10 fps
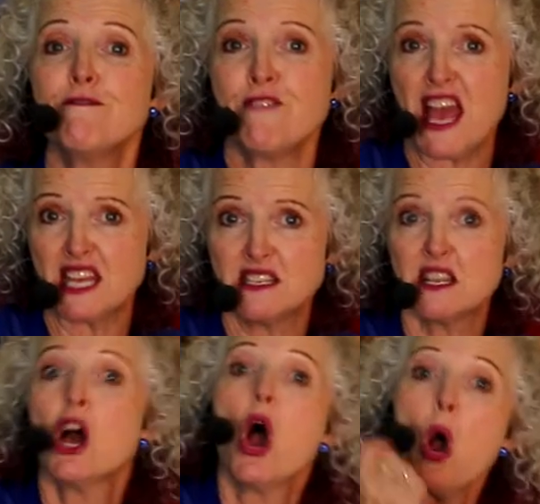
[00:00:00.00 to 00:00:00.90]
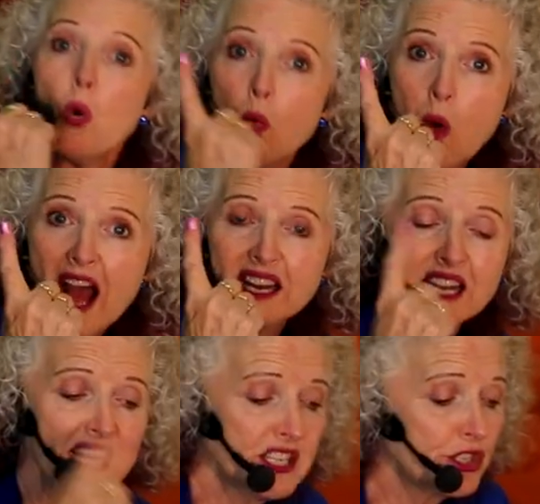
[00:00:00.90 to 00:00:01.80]
fed. One
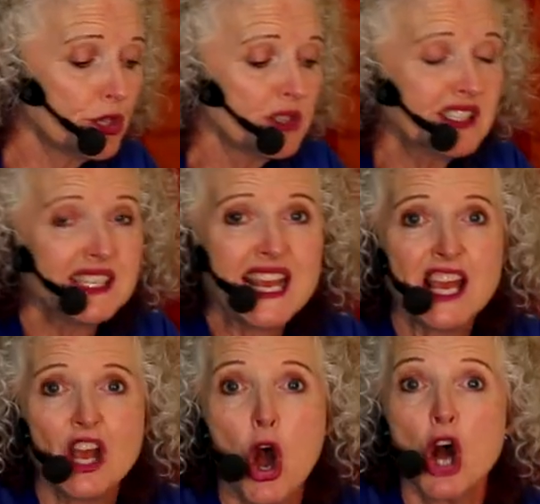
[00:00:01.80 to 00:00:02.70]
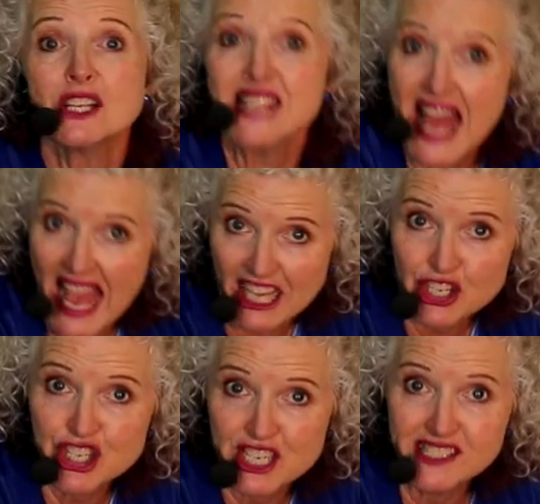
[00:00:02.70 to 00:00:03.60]
little seahorse
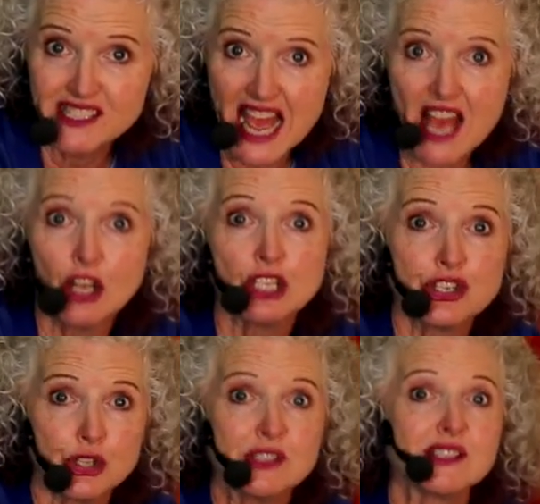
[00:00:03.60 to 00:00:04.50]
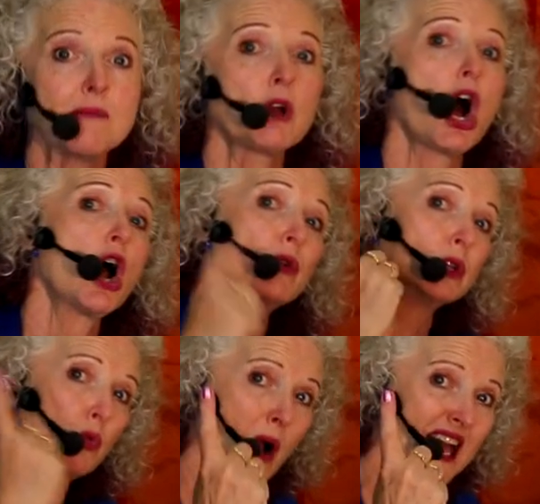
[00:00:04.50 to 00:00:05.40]
hitched his tail onto some coral.
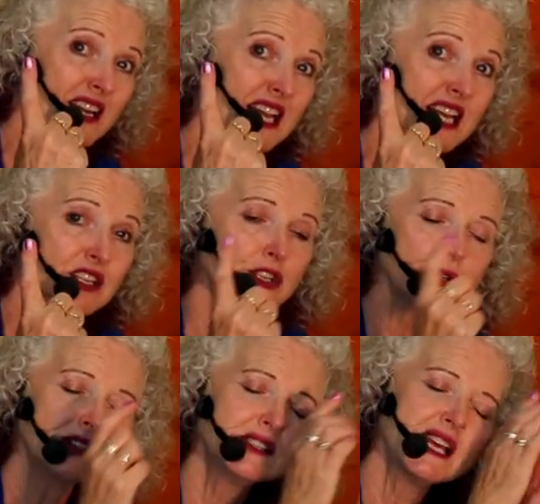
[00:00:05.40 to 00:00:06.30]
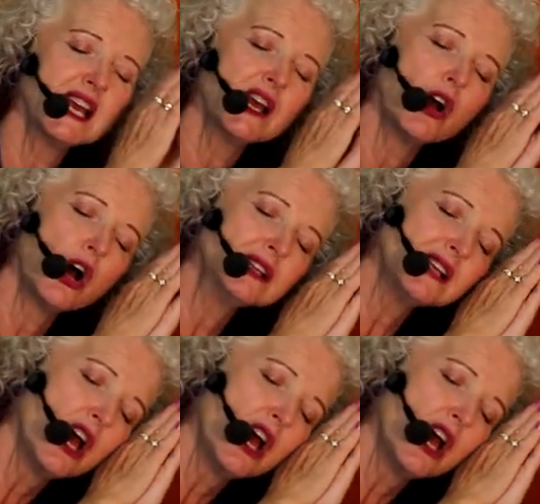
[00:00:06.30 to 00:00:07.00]
One little seahorse